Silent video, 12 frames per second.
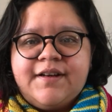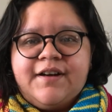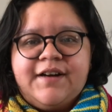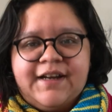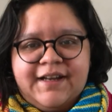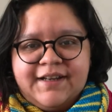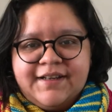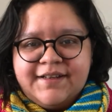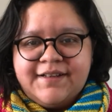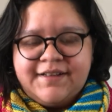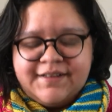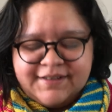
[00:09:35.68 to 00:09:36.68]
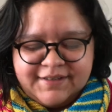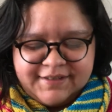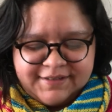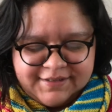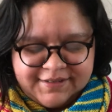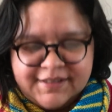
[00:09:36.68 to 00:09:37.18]
Alright,
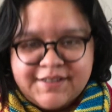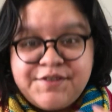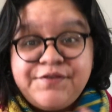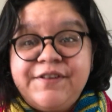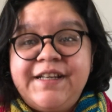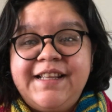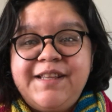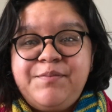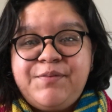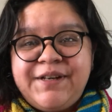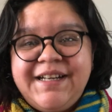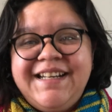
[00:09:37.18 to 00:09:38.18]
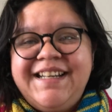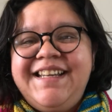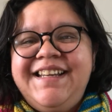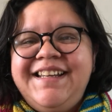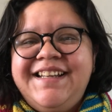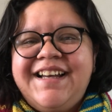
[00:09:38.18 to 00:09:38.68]
it's really
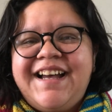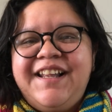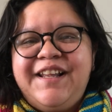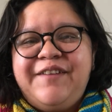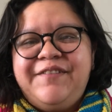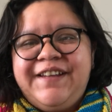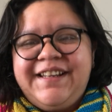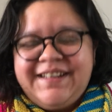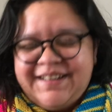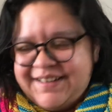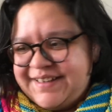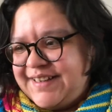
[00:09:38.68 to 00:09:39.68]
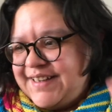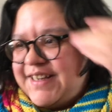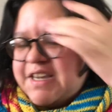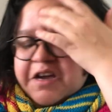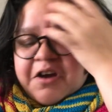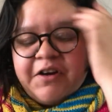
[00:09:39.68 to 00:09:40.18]
pretty. I love it.
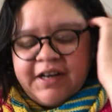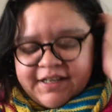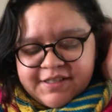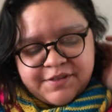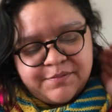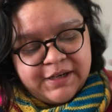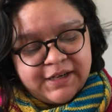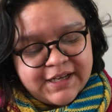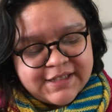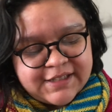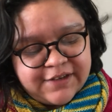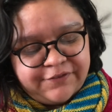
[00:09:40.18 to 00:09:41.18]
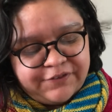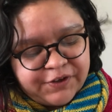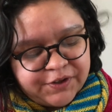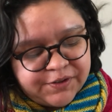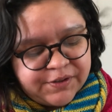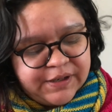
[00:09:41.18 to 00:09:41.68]
Okay, so my next
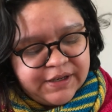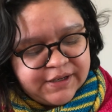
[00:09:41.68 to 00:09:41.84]
FO